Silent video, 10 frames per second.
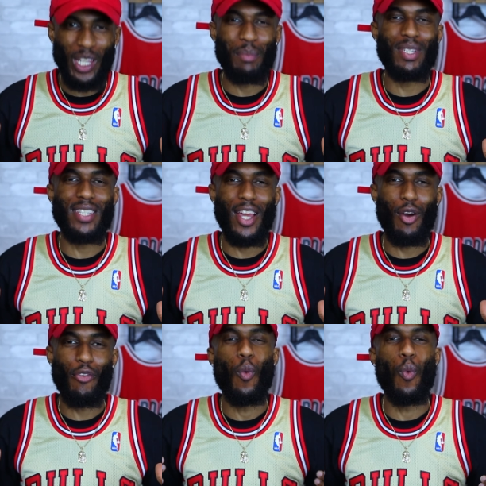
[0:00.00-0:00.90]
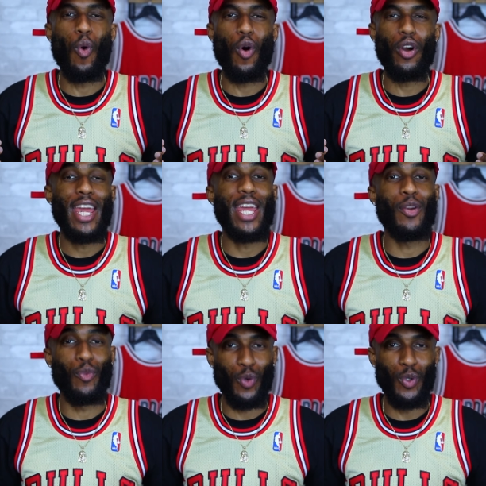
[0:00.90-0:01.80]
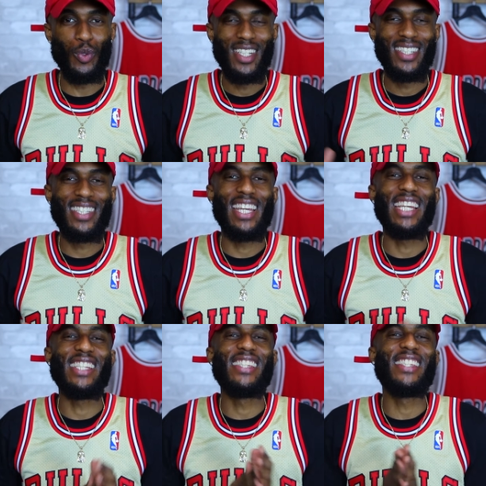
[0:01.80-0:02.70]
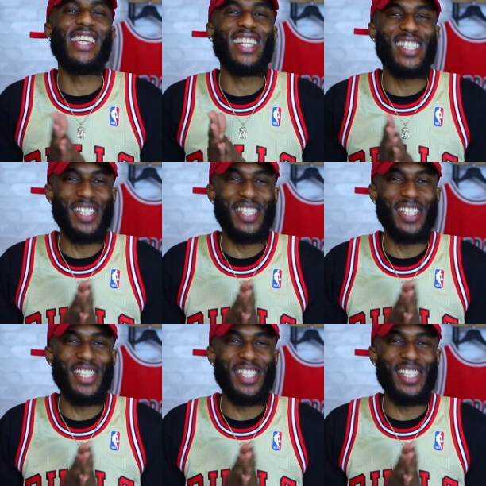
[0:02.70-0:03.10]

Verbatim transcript: himself wore en route to his six